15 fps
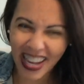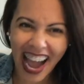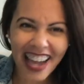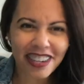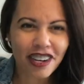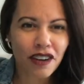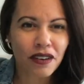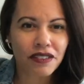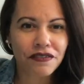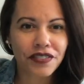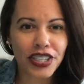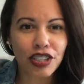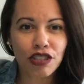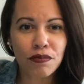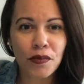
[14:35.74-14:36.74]
I don't know, it
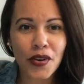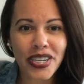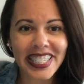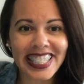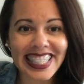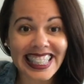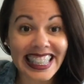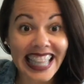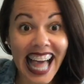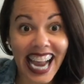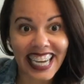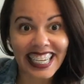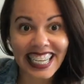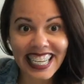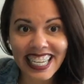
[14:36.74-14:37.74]
feels more
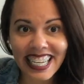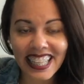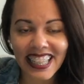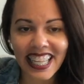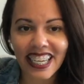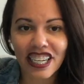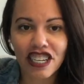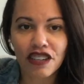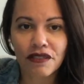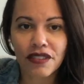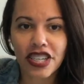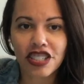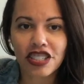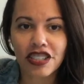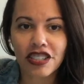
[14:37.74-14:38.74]
slidey than an
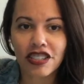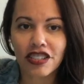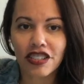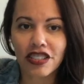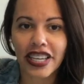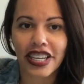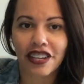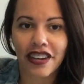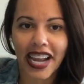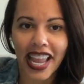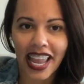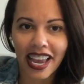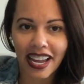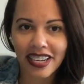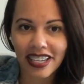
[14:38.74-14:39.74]
original. Like your
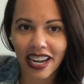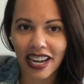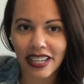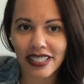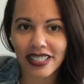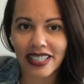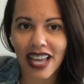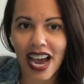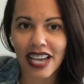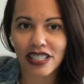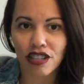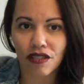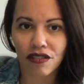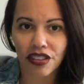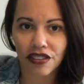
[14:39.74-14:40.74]
hand kind of
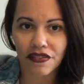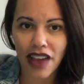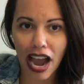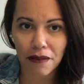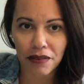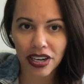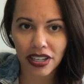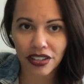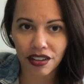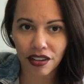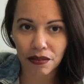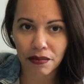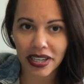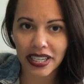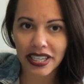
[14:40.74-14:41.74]
slides over the fabric a
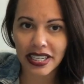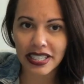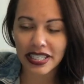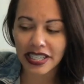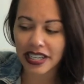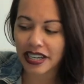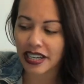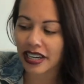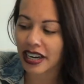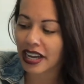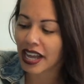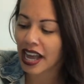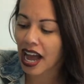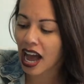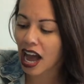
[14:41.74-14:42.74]
little bit easier.
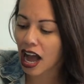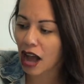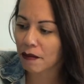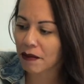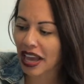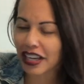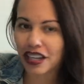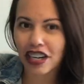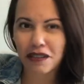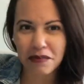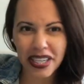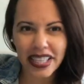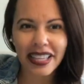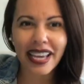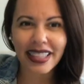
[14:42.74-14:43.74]
And gonna
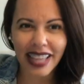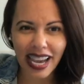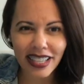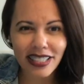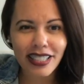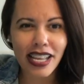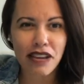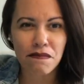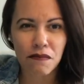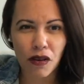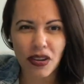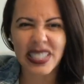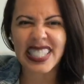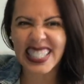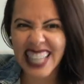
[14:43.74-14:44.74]
be like that same
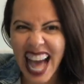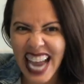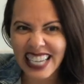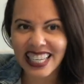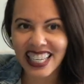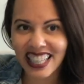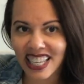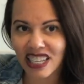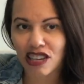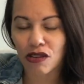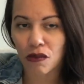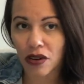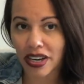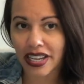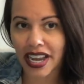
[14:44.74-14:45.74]
more slidey than an
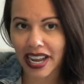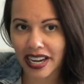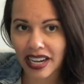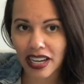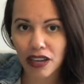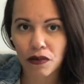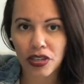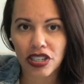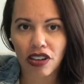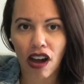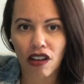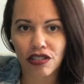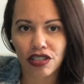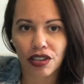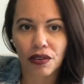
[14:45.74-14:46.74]
organic, which
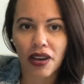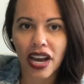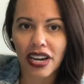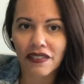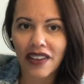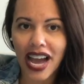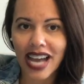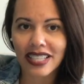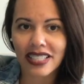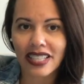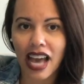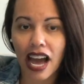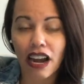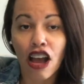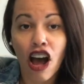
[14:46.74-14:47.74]
also kind of has
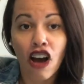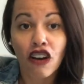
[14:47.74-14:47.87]
that